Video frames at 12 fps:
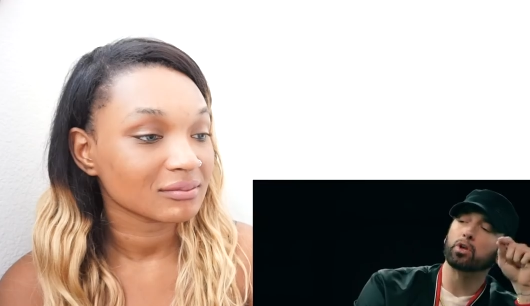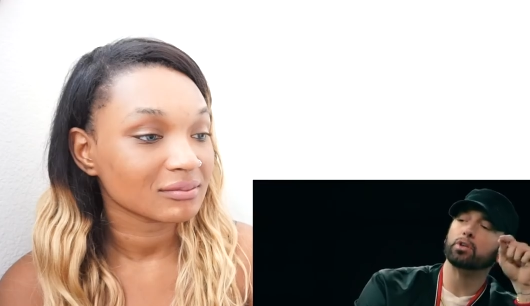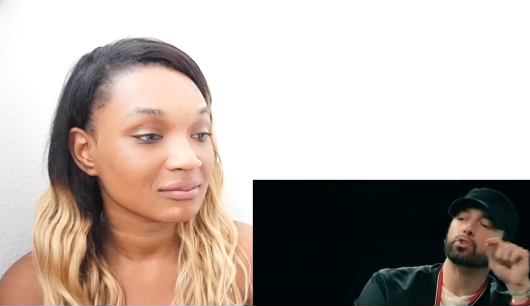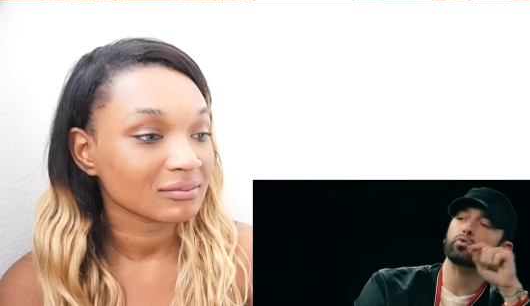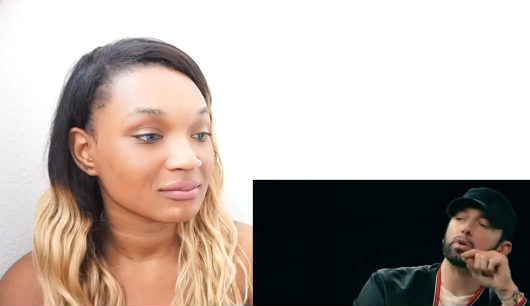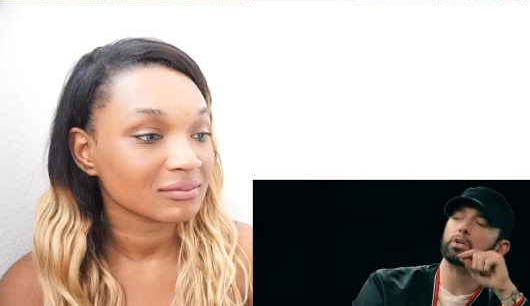
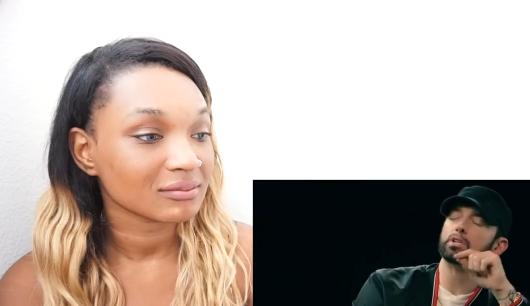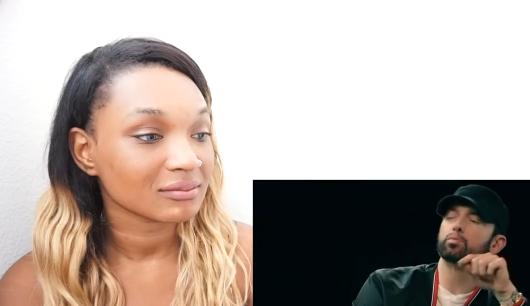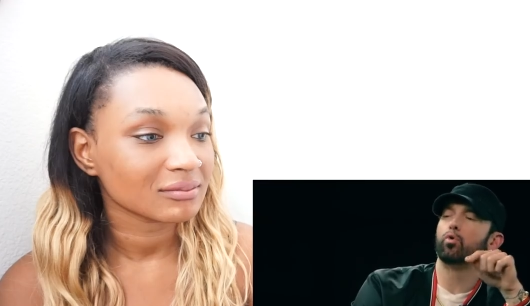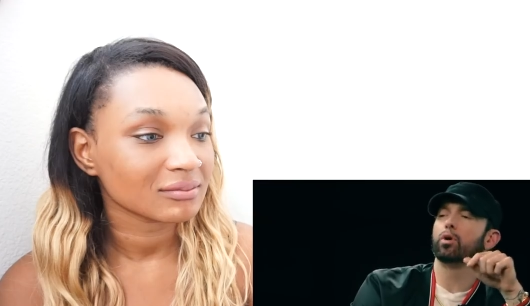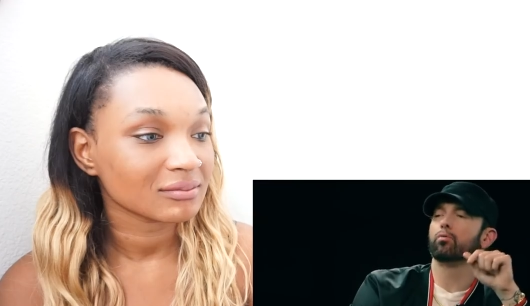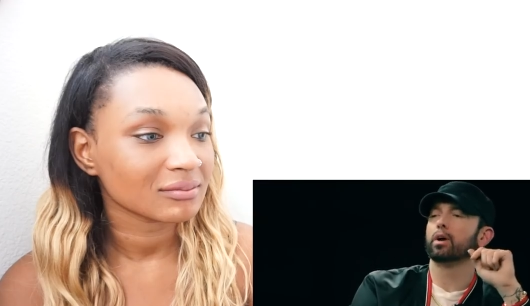Speaker 1: gonna do at this
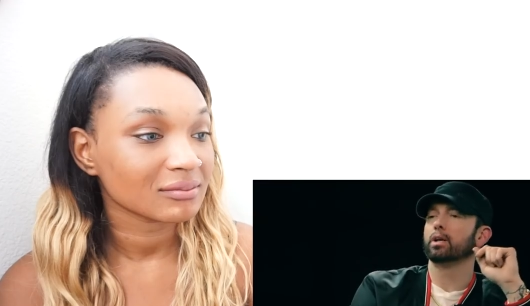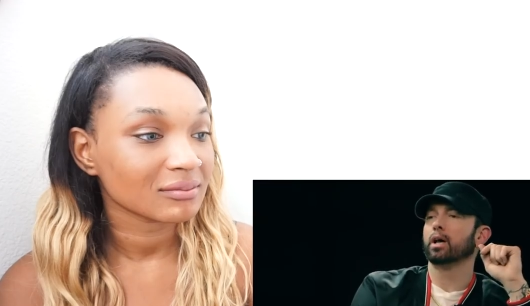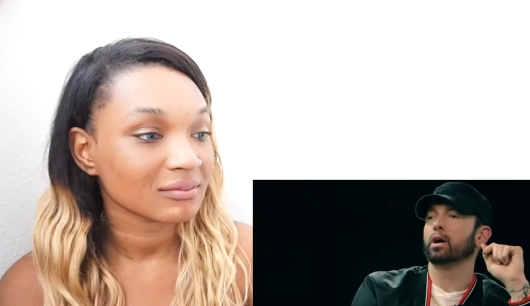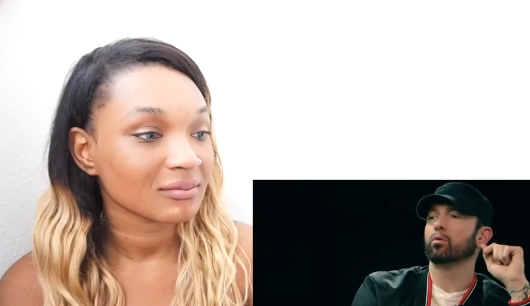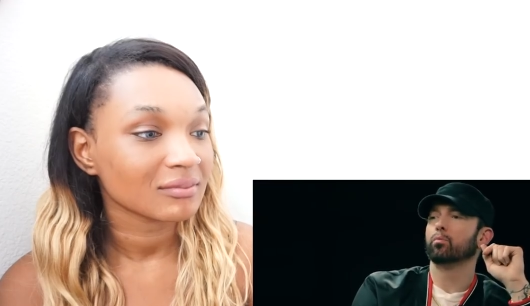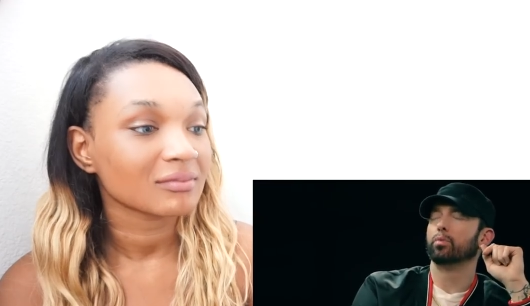point right
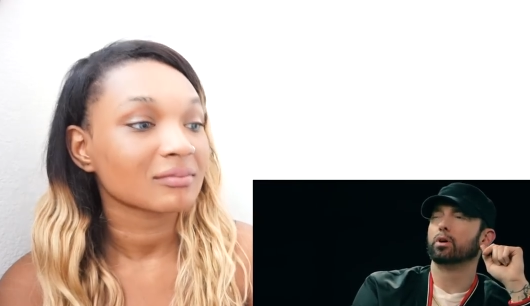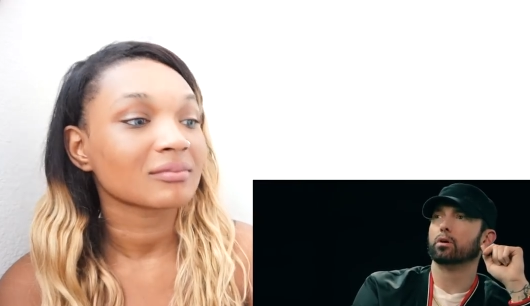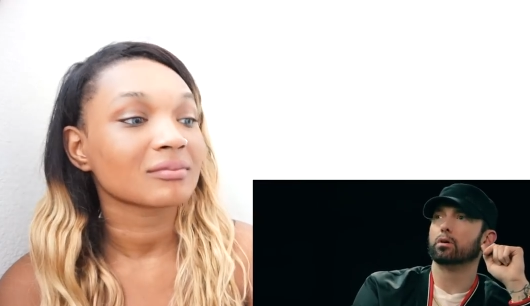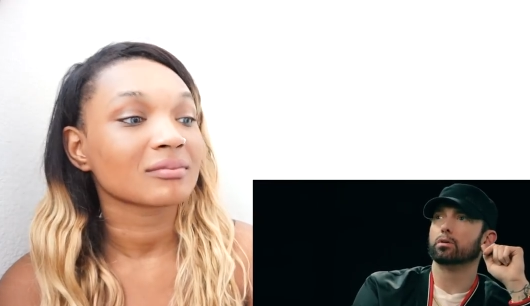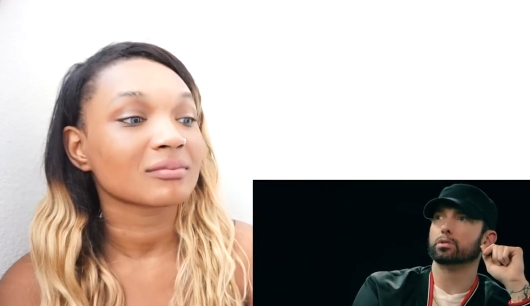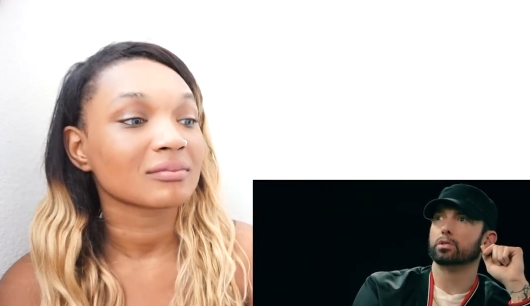now
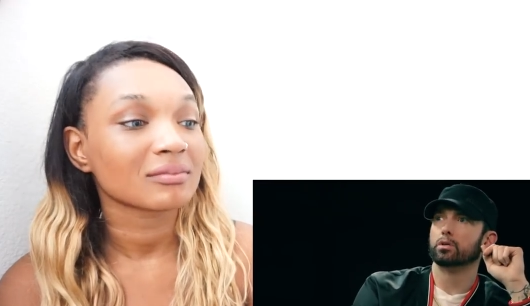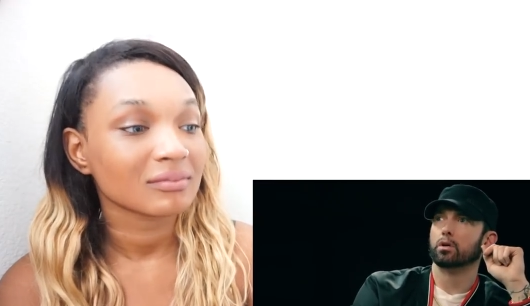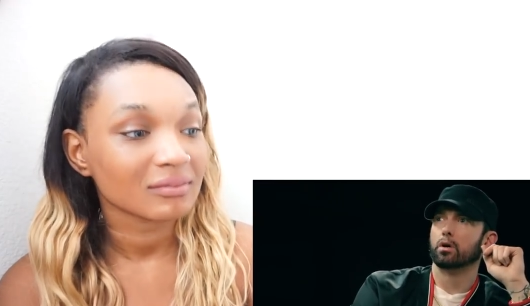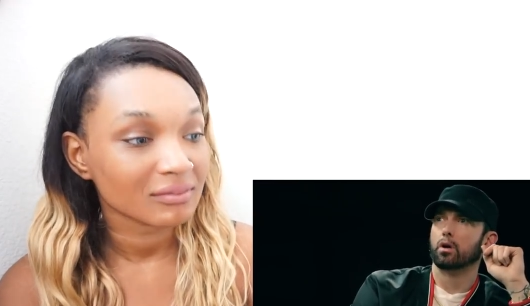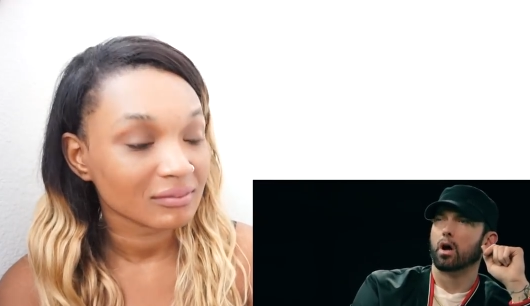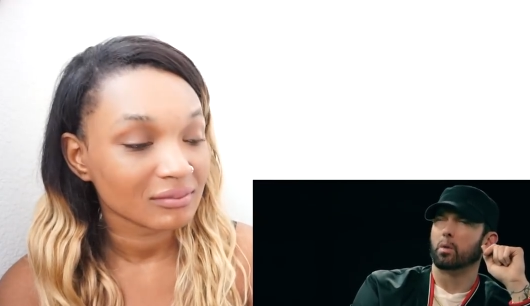because
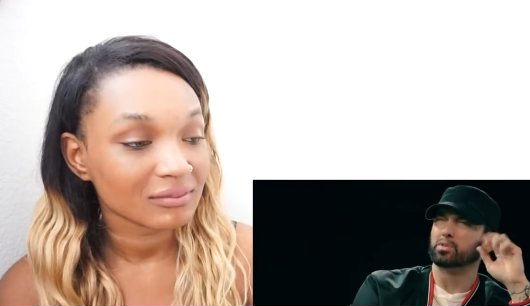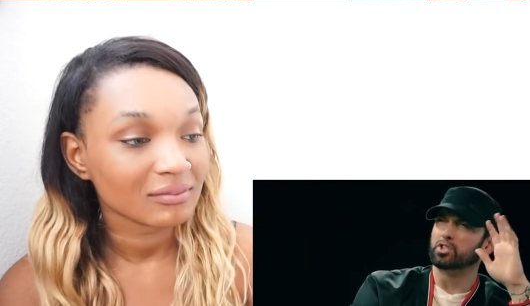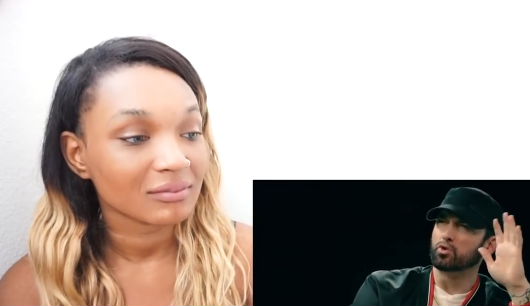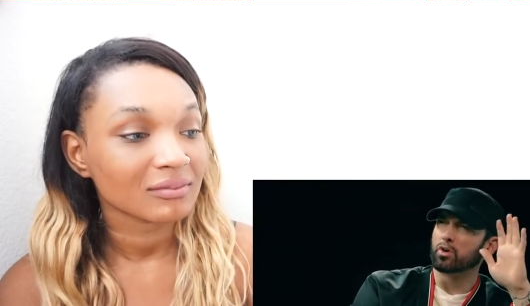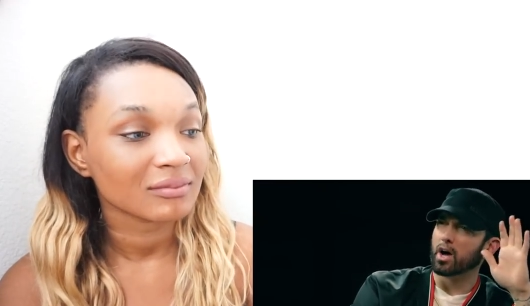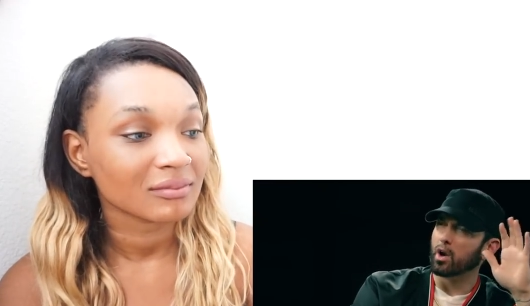mm. I'm
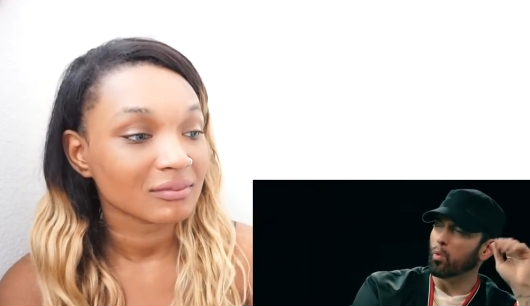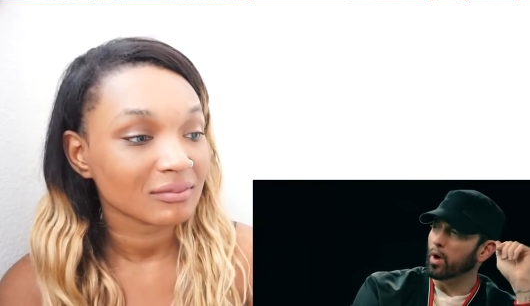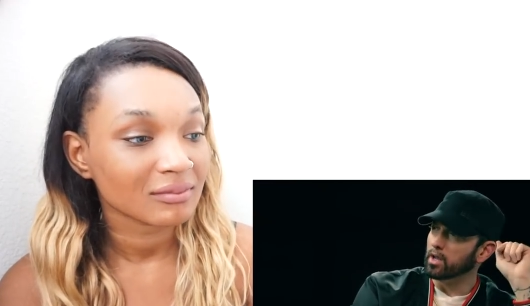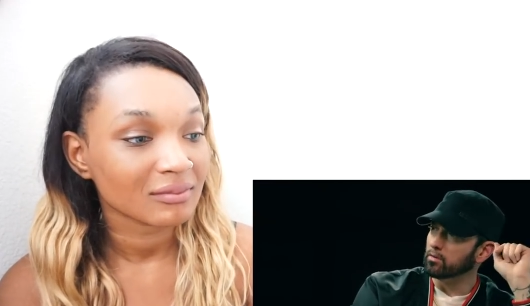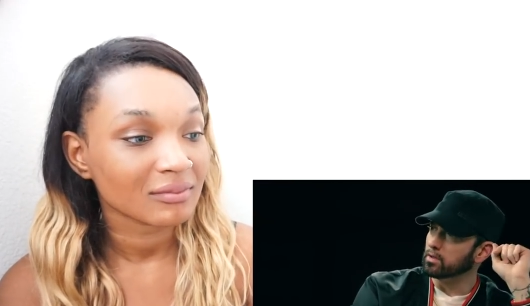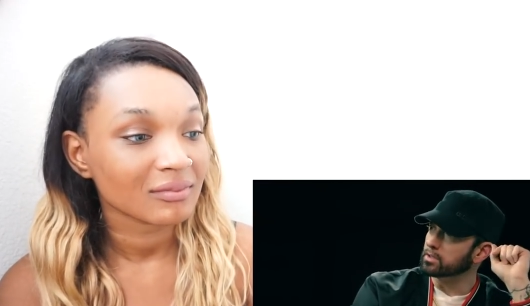still kind of
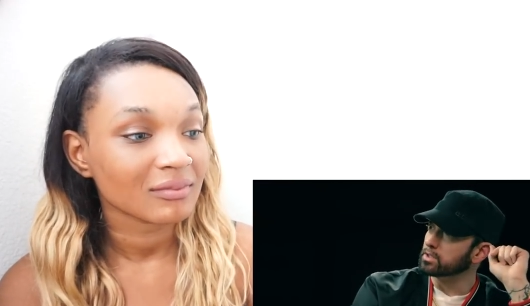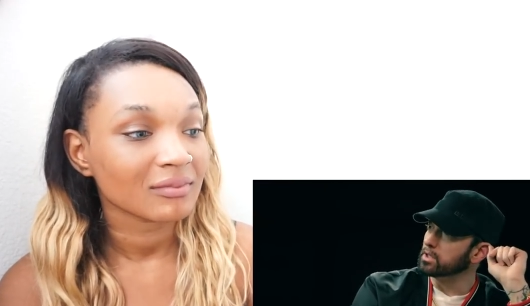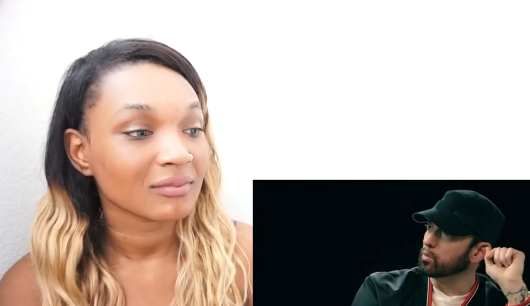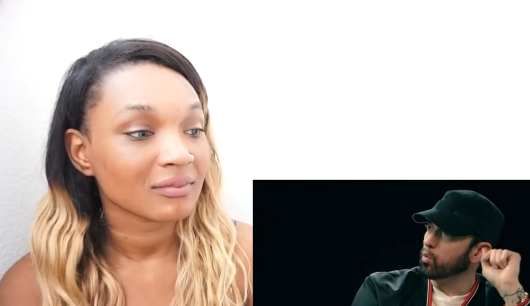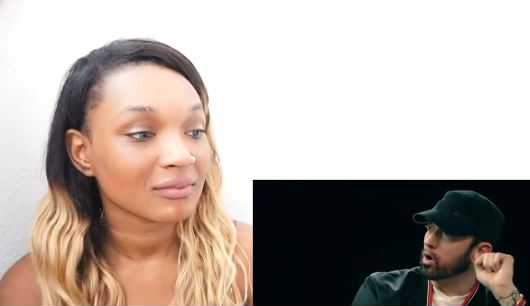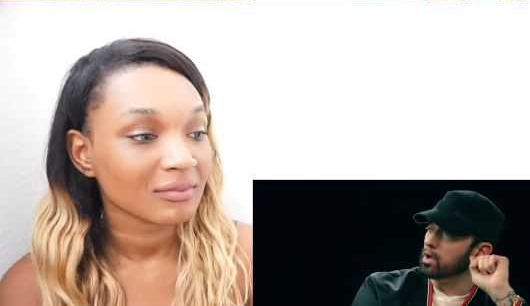waiting to
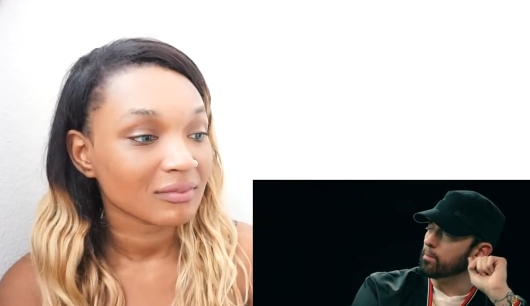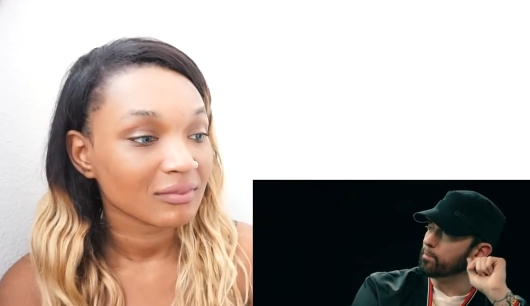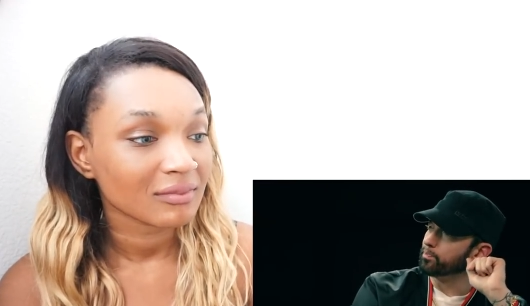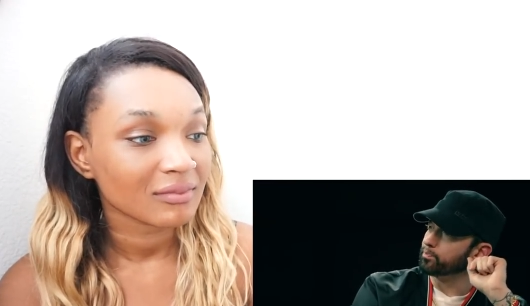see what.